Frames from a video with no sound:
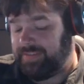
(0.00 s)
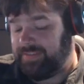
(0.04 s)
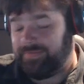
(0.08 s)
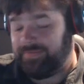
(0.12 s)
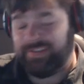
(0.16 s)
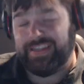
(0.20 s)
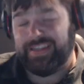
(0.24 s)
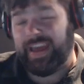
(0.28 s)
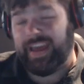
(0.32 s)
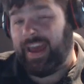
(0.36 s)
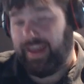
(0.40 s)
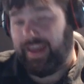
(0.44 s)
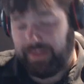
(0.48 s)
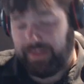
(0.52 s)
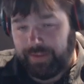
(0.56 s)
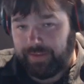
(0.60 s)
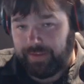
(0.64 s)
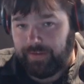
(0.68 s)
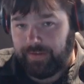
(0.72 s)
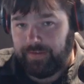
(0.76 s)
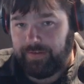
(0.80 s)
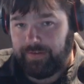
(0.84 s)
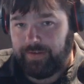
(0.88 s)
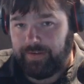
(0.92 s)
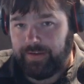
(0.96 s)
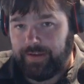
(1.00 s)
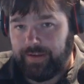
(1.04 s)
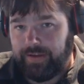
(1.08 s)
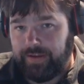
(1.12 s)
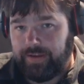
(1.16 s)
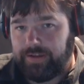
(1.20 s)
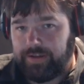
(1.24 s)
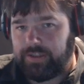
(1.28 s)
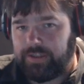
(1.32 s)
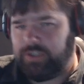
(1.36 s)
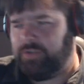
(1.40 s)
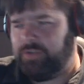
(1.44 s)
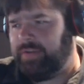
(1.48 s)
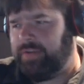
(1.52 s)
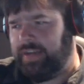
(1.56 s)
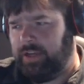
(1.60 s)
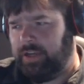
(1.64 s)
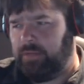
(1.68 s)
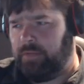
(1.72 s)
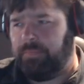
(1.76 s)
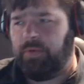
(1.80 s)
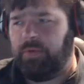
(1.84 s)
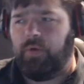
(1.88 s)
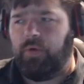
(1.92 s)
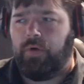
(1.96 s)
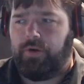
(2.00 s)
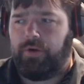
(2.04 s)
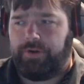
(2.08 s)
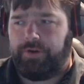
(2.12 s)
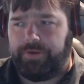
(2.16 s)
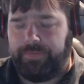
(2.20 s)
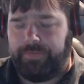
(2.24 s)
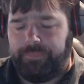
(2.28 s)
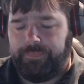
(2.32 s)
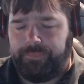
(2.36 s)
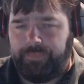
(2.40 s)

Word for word: of death to kill Borg,